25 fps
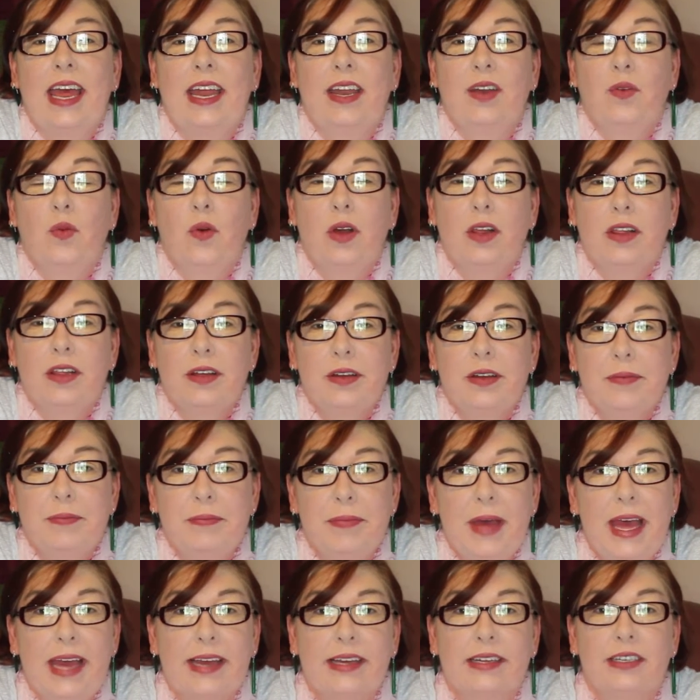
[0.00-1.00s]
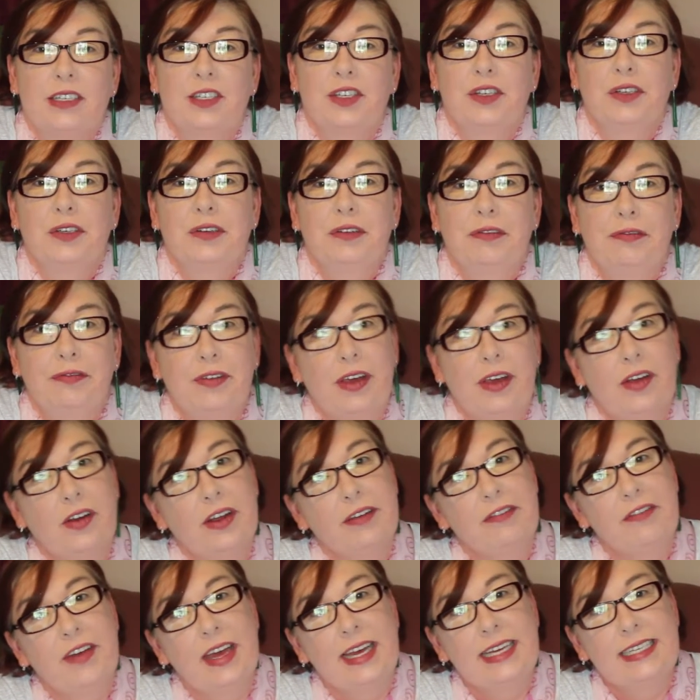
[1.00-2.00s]
welcome back to
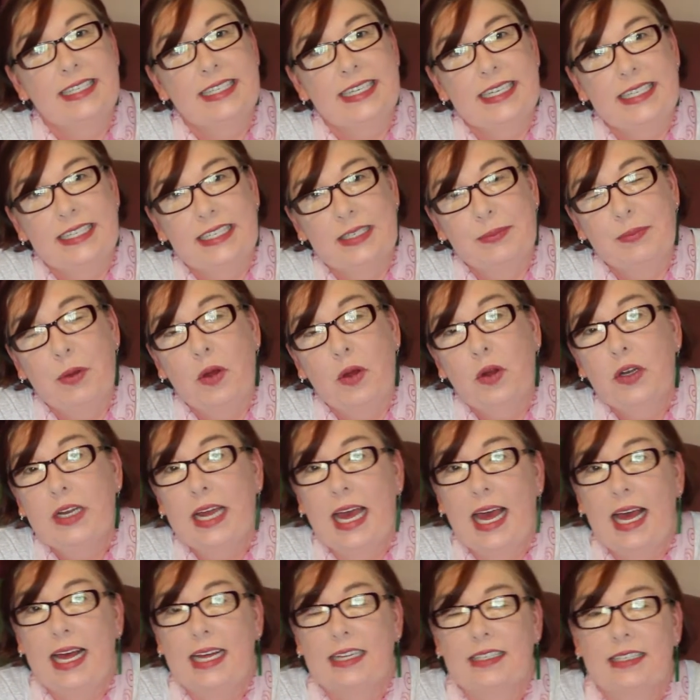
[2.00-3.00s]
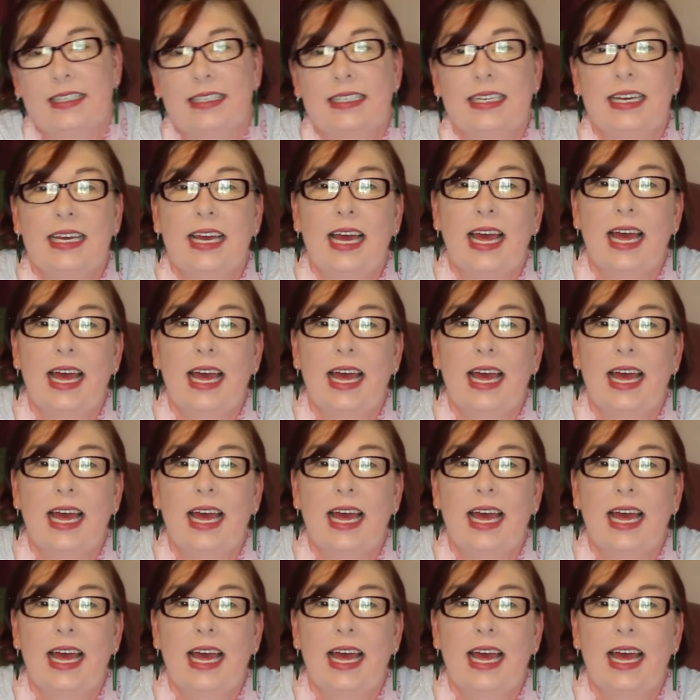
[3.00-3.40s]
Faeryfay's Knits podcast.